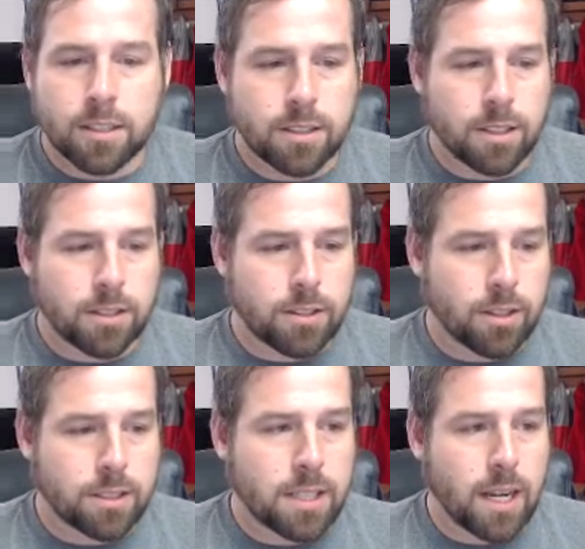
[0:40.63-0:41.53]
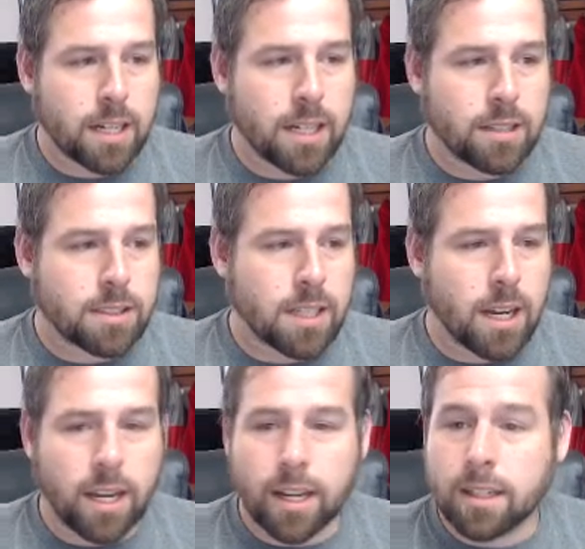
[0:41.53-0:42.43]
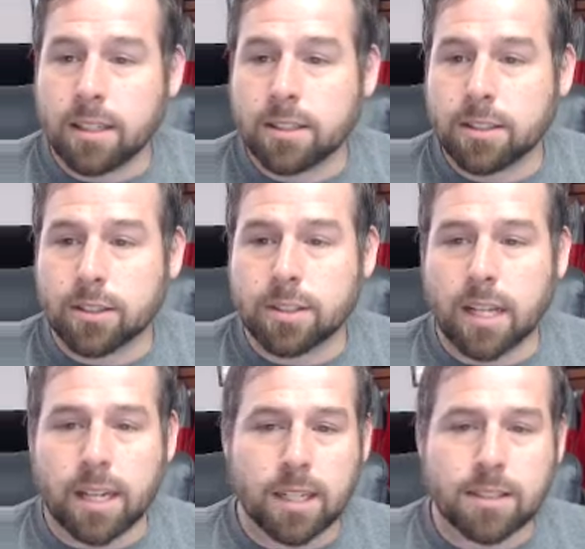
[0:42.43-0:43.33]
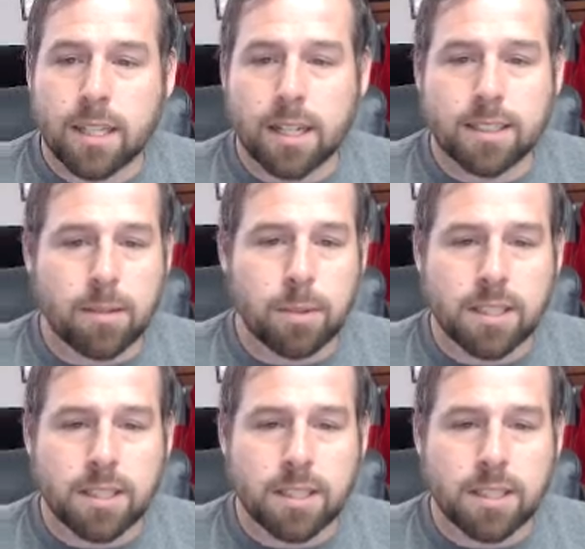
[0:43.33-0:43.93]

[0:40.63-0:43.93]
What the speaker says: So the sign outside Deming